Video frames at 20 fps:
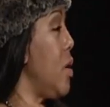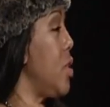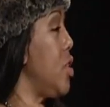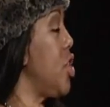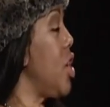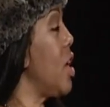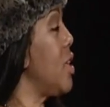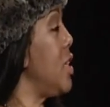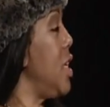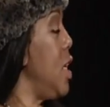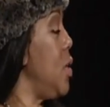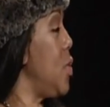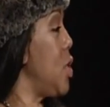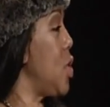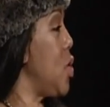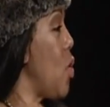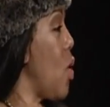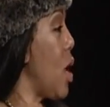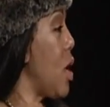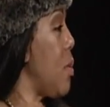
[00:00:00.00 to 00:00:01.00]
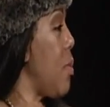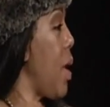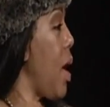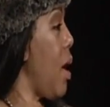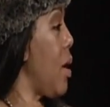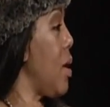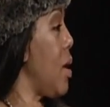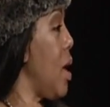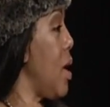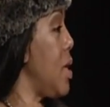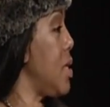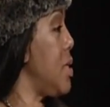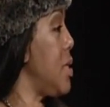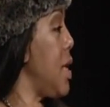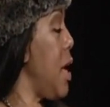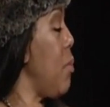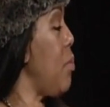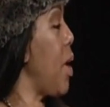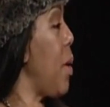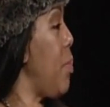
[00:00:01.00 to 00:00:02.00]
Chuck D was talking about us
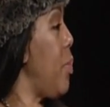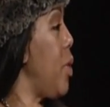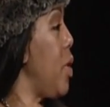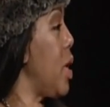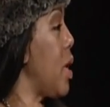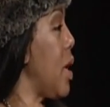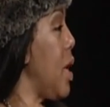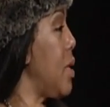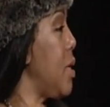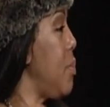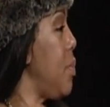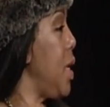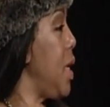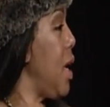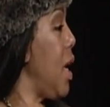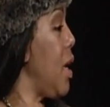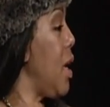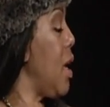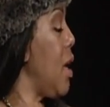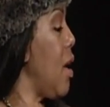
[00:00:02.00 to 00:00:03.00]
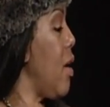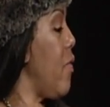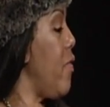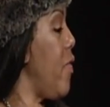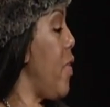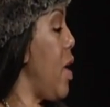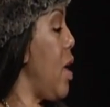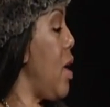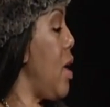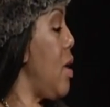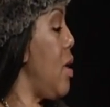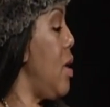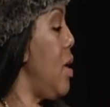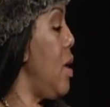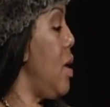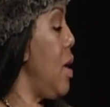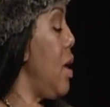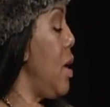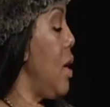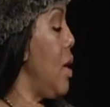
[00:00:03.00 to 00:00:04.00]
and my book at the beginning of
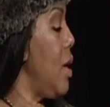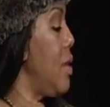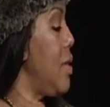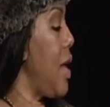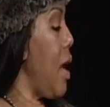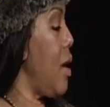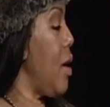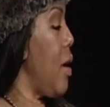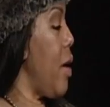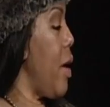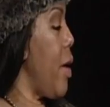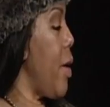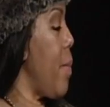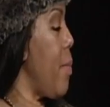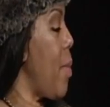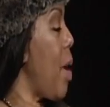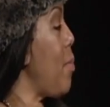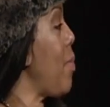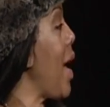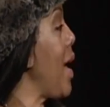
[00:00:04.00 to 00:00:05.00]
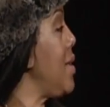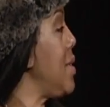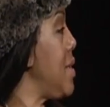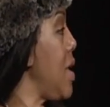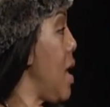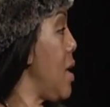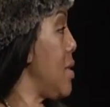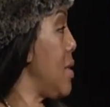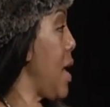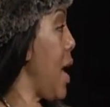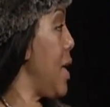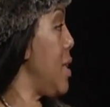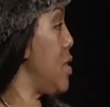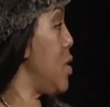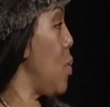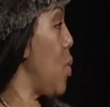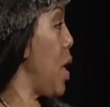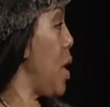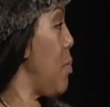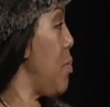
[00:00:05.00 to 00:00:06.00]
that My Mic Sound Nice,
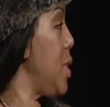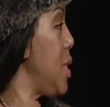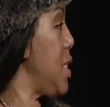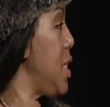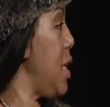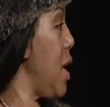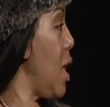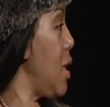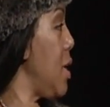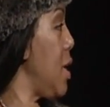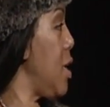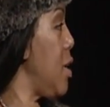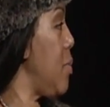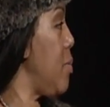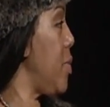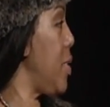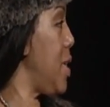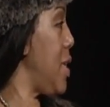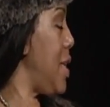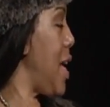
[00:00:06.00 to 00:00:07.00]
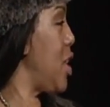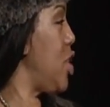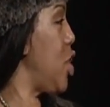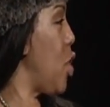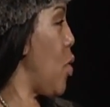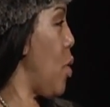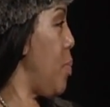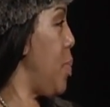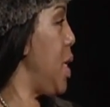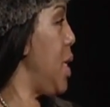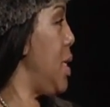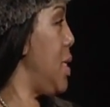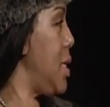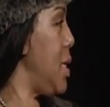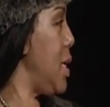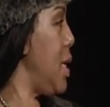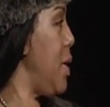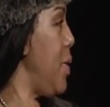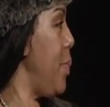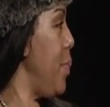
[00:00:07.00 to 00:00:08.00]
the one that Missy Elliott did that show on B.E.T.